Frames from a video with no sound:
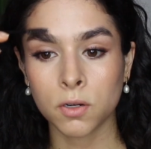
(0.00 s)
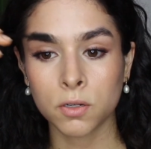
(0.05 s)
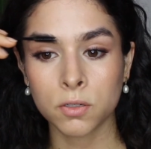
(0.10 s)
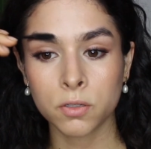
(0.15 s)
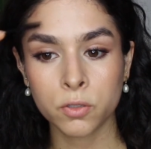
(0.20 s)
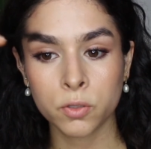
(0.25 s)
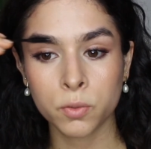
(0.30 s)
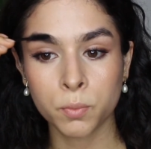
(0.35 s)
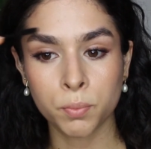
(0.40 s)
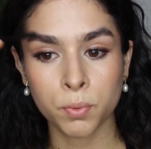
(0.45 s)

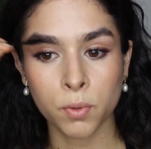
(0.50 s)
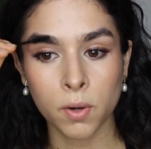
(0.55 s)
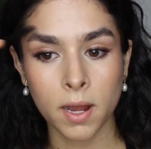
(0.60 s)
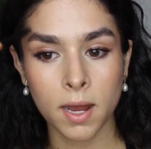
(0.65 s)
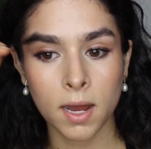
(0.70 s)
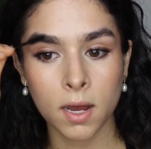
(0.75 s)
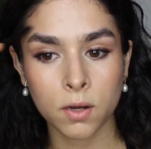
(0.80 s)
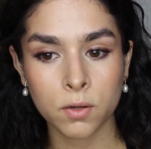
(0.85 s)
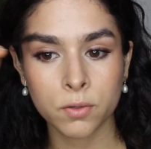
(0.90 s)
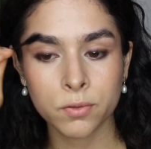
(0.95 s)
onto
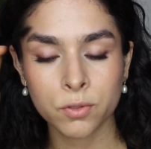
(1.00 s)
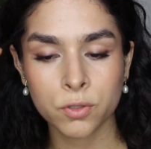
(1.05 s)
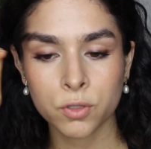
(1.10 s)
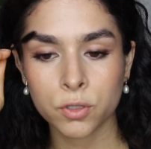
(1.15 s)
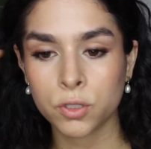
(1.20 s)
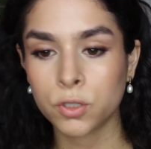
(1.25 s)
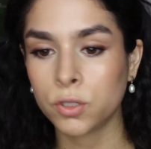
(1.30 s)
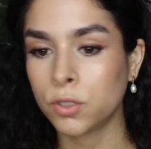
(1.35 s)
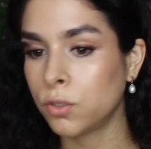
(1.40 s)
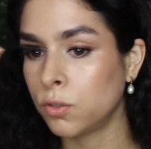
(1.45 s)
brows,
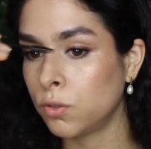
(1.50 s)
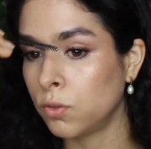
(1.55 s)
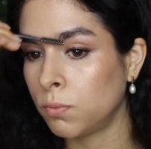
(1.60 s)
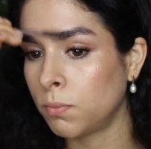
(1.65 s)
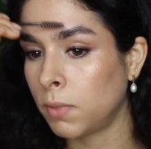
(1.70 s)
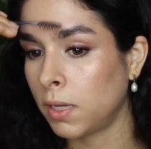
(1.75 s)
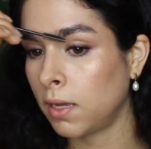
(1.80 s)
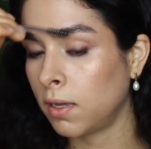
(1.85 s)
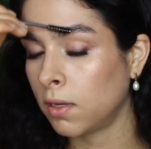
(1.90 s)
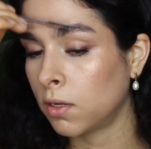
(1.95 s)
you
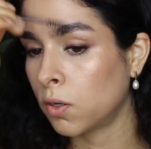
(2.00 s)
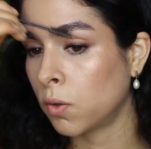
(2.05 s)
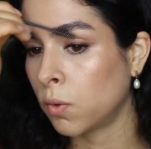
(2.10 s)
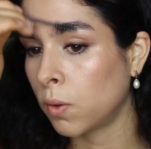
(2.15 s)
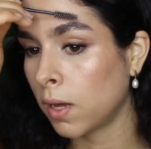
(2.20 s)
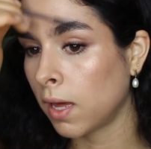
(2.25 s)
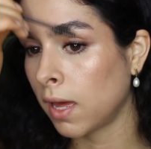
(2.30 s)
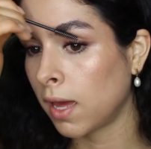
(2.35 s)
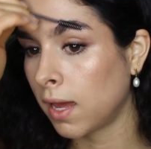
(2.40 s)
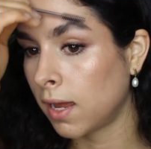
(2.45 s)
may go
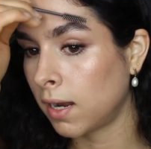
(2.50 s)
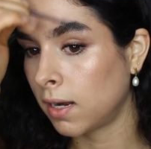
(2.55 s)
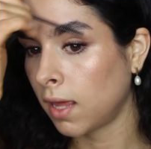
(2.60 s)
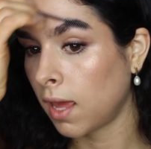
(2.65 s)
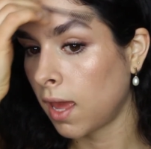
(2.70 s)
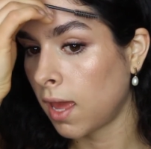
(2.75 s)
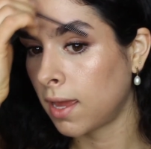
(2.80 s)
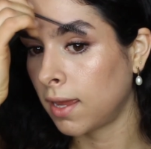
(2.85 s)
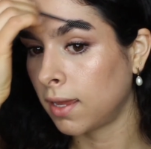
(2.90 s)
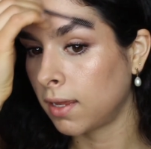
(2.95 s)
ahead
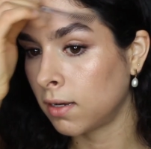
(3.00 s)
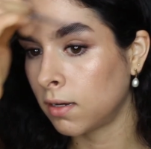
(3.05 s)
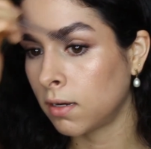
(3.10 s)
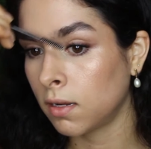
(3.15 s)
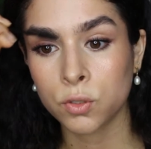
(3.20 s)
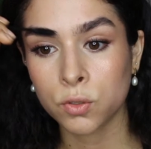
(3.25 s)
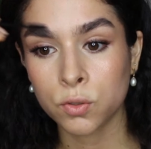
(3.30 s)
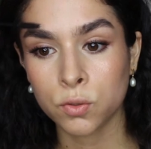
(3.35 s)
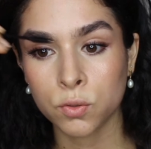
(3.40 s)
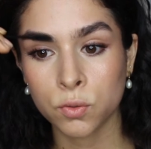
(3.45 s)
and
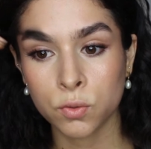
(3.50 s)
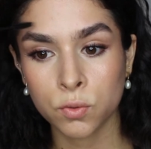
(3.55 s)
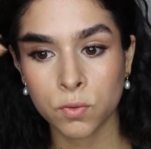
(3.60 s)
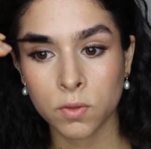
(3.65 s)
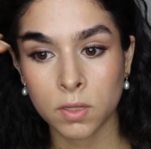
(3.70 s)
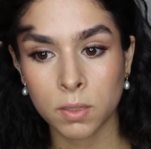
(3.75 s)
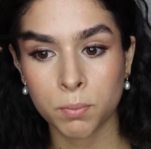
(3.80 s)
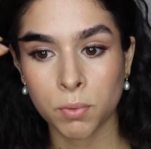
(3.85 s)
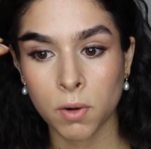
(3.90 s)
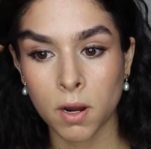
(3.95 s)
do
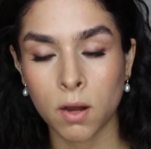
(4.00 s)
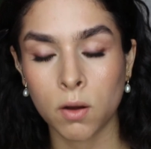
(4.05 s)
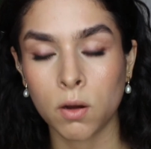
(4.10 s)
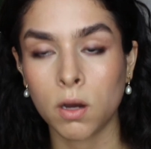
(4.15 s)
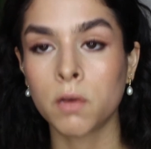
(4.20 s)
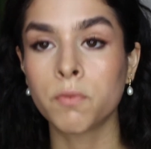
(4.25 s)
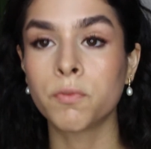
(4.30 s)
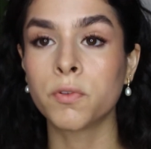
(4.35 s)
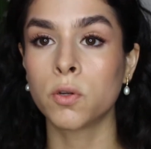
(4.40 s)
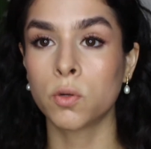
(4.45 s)
the brow
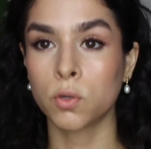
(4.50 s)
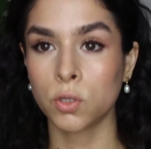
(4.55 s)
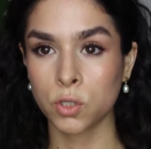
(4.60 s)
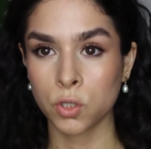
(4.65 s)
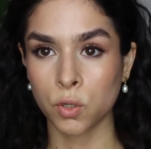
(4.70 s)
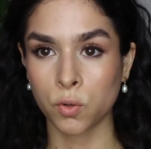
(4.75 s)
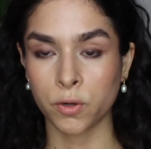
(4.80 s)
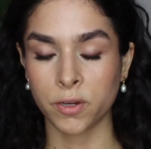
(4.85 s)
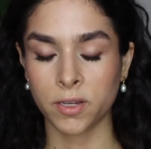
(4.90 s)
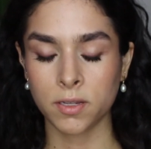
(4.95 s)
of your
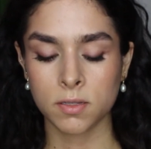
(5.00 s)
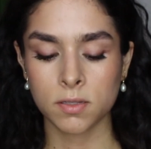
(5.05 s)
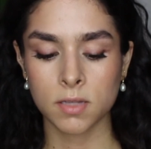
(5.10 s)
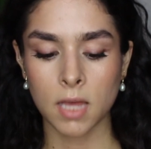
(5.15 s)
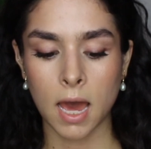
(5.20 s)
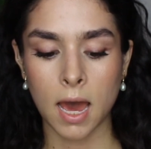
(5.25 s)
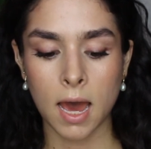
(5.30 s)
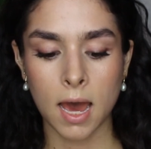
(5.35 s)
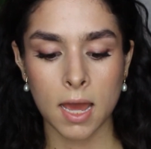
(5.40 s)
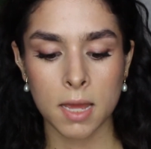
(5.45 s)
choice.
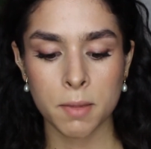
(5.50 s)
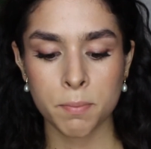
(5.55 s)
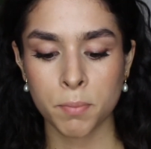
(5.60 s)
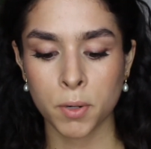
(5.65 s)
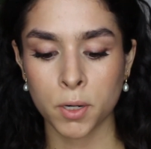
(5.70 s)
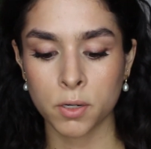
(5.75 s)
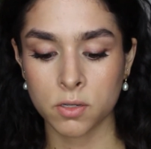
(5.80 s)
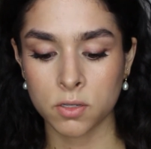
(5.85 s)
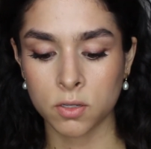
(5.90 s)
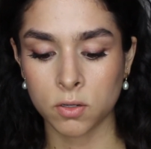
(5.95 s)
I
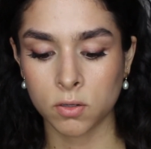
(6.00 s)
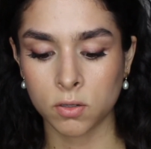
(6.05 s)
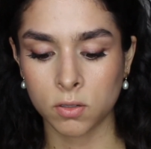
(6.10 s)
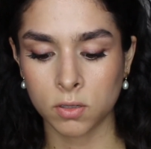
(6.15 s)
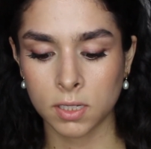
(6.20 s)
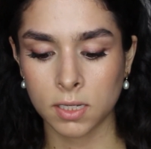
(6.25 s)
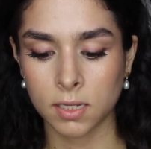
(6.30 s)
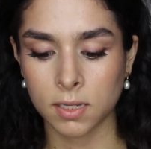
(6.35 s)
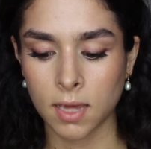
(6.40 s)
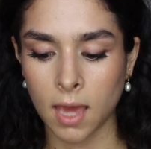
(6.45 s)

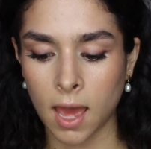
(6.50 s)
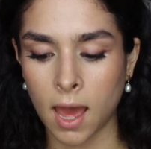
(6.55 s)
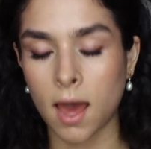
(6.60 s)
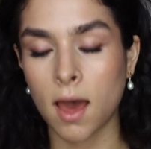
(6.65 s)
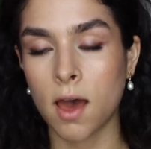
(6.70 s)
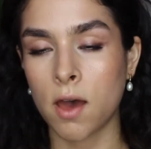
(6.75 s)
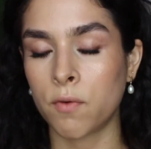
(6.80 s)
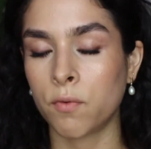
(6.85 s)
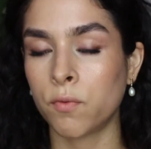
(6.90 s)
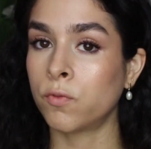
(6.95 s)
personally
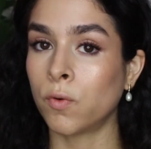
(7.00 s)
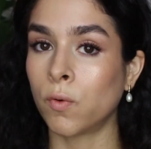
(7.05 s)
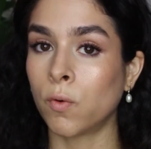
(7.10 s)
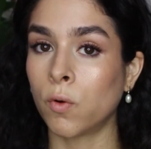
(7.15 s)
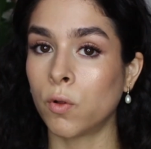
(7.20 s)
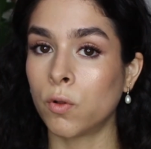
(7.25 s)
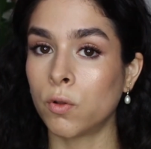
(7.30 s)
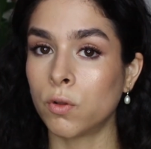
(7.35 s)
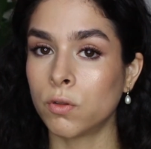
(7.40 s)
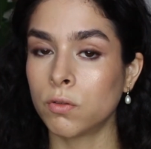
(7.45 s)
have
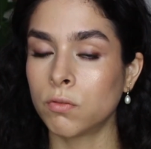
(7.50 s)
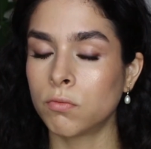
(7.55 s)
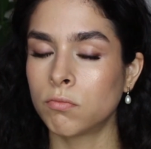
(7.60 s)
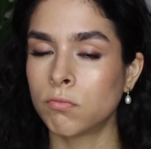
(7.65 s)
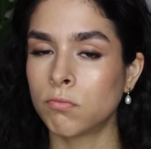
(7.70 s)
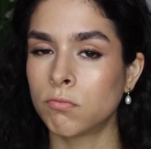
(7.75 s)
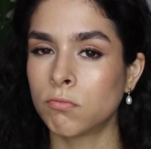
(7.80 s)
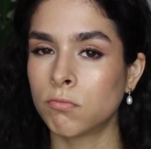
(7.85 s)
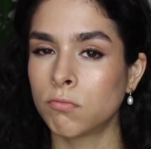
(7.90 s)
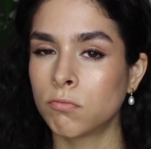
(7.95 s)
full,
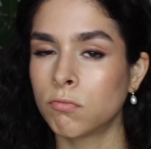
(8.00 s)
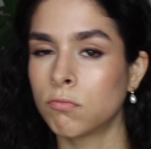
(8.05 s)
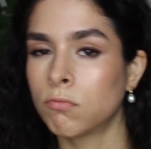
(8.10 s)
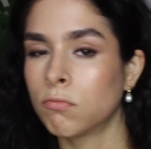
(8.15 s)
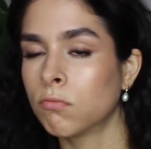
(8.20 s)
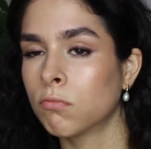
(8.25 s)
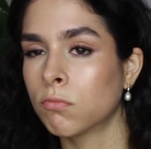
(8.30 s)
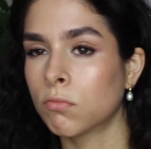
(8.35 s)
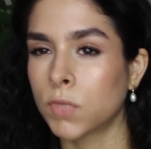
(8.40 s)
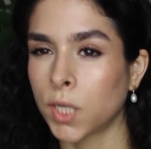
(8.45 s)

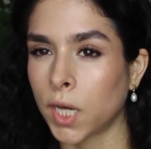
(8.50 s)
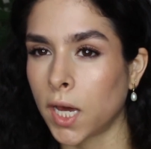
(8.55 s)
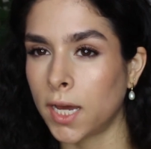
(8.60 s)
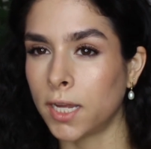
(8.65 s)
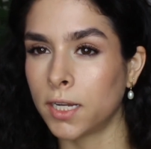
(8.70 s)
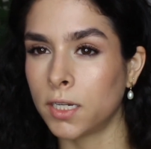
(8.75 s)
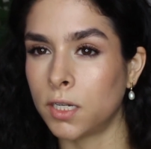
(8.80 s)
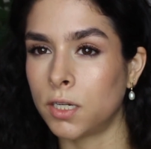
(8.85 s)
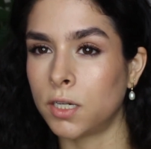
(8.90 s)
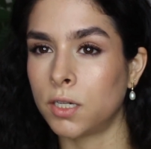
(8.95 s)

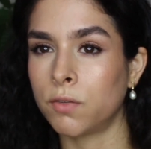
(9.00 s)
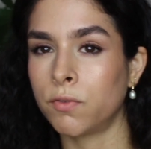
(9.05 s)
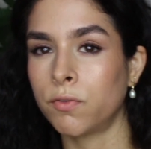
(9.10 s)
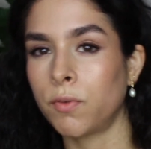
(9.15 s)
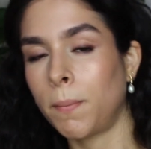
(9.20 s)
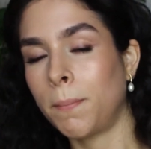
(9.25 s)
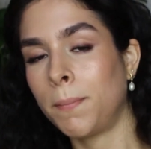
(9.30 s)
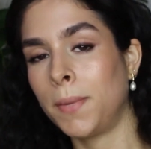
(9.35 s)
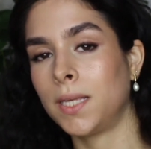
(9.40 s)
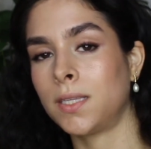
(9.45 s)
kind
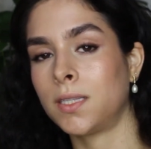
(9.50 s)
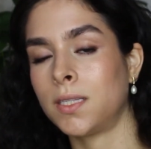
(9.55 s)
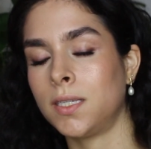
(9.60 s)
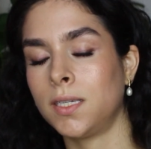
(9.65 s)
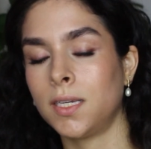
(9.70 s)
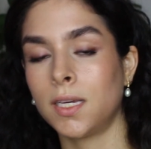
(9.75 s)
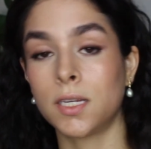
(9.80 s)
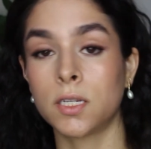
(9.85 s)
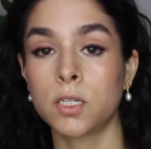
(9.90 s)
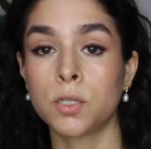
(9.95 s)
of
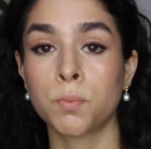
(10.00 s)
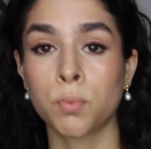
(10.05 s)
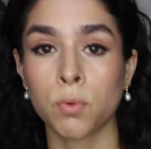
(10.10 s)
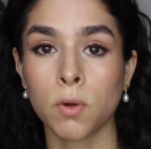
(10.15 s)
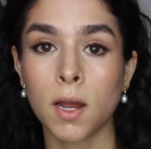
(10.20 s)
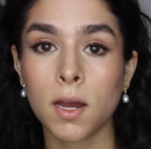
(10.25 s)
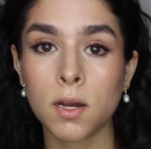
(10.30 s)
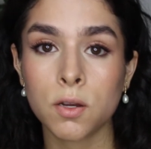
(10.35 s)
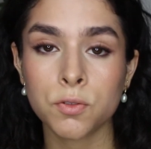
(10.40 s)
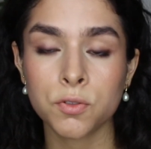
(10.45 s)
messy-ish
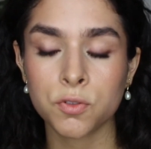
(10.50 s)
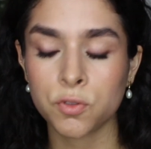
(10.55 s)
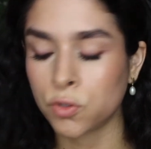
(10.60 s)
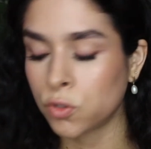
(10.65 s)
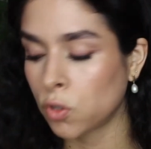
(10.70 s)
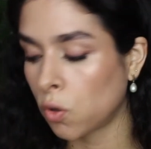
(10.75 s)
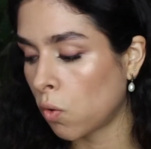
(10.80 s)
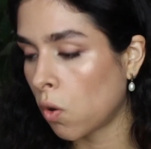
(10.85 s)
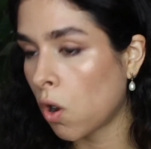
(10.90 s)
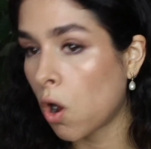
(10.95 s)
brows,
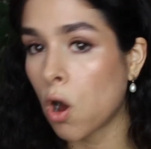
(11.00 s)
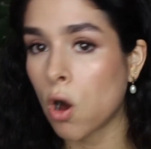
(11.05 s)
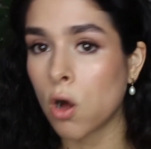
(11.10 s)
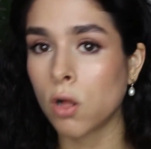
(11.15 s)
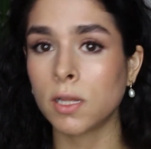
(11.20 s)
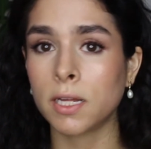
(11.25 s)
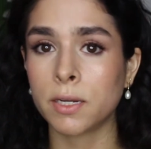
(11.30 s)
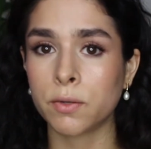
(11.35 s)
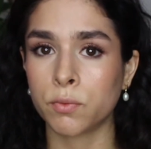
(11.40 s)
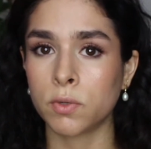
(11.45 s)
so
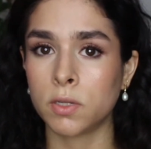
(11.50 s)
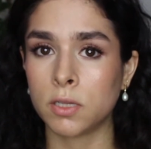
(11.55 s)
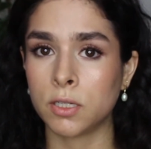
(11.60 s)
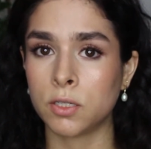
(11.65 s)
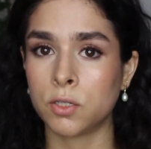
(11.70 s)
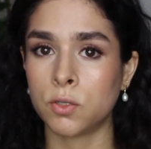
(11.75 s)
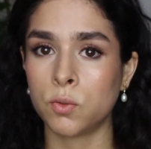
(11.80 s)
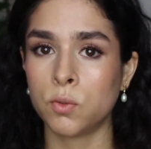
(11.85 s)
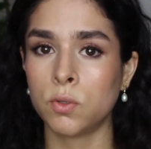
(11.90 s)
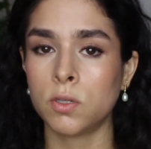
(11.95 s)
all I really
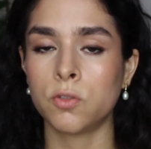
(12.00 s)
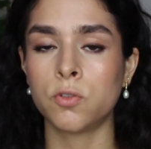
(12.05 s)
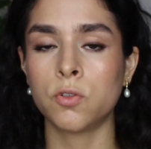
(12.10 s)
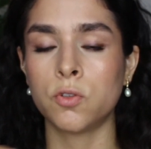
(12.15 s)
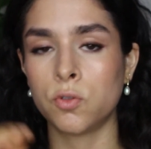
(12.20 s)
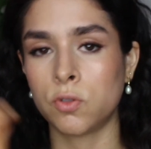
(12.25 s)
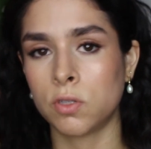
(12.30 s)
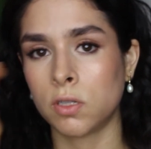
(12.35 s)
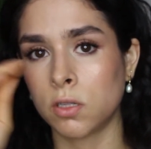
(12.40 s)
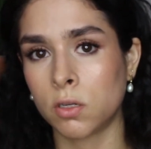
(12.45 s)
do is
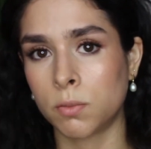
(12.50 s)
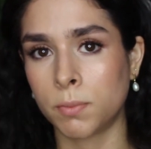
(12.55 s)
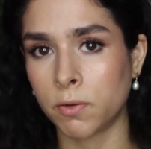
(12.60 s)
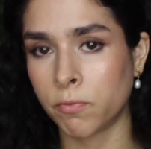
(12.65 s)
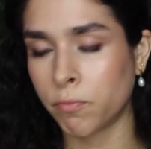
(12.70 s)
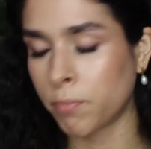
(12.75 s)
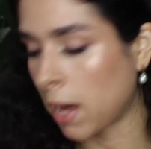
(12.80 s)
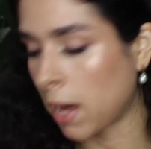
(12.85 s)
use a little bit of